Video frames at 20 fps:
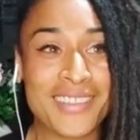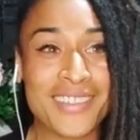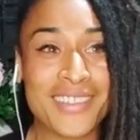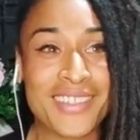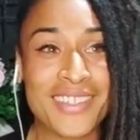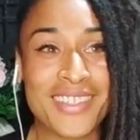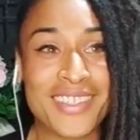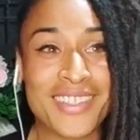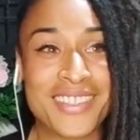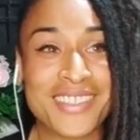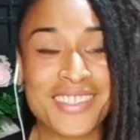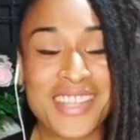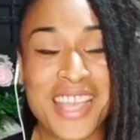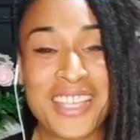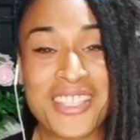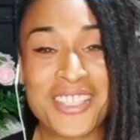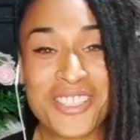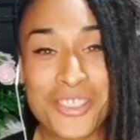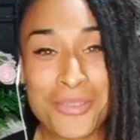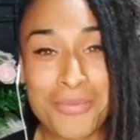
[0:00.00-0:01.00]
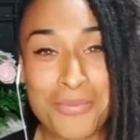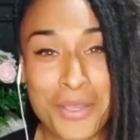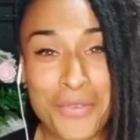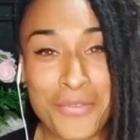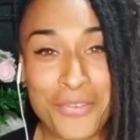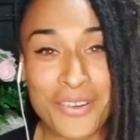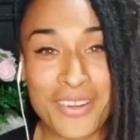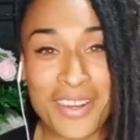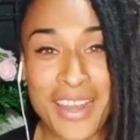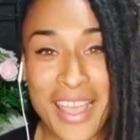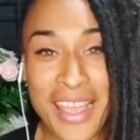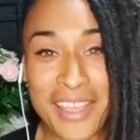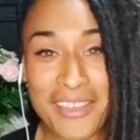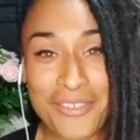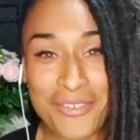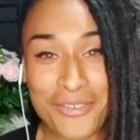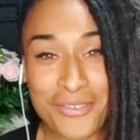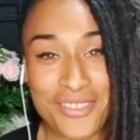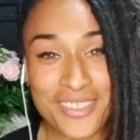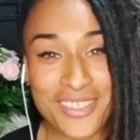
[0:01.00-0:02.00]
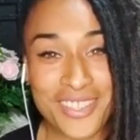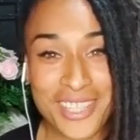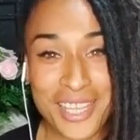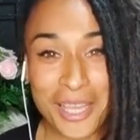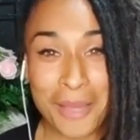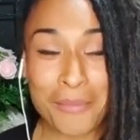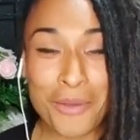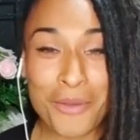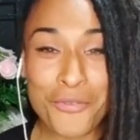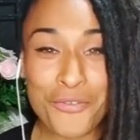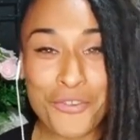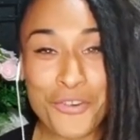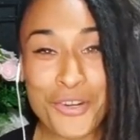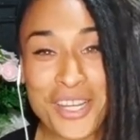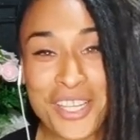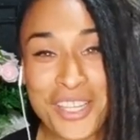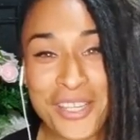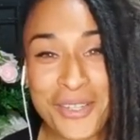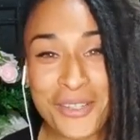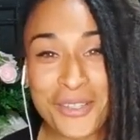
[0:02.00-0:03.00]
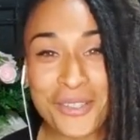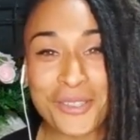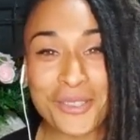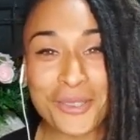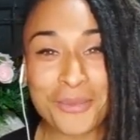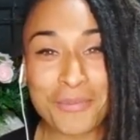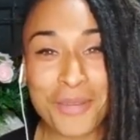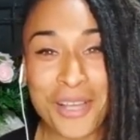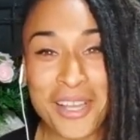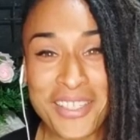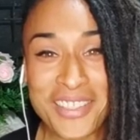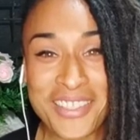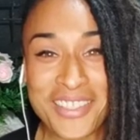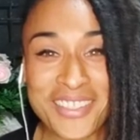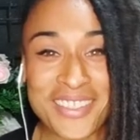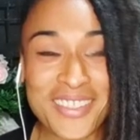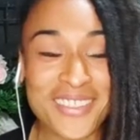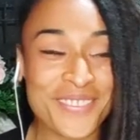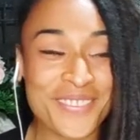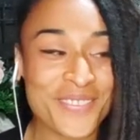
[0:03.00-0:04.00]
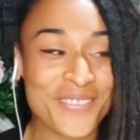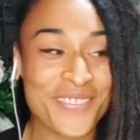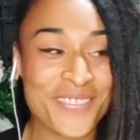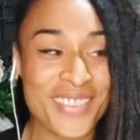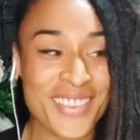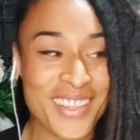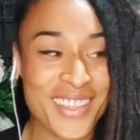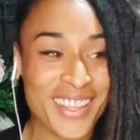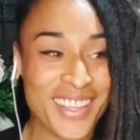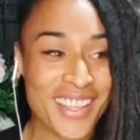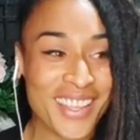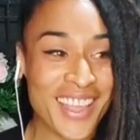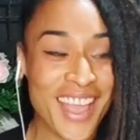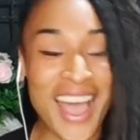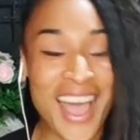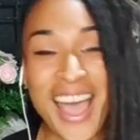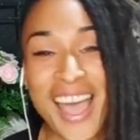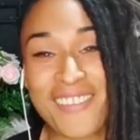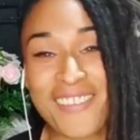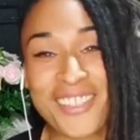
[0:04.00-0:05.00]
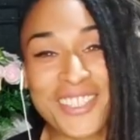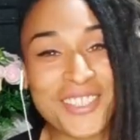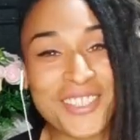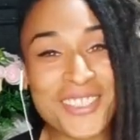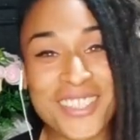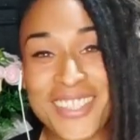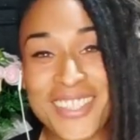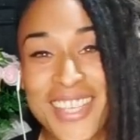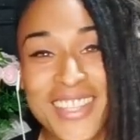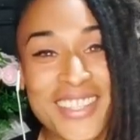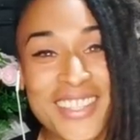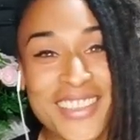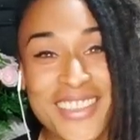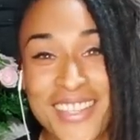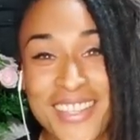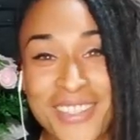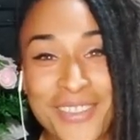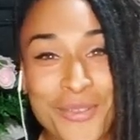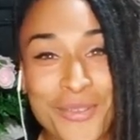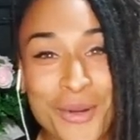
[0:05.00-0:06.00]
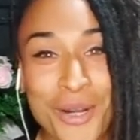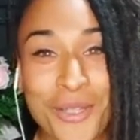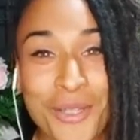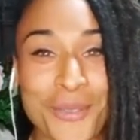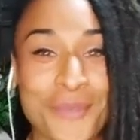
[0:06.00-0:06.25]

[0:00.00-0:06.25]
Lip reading: sanction me for life? I'm a 40-year-old boxer. I haven't done anything wrong.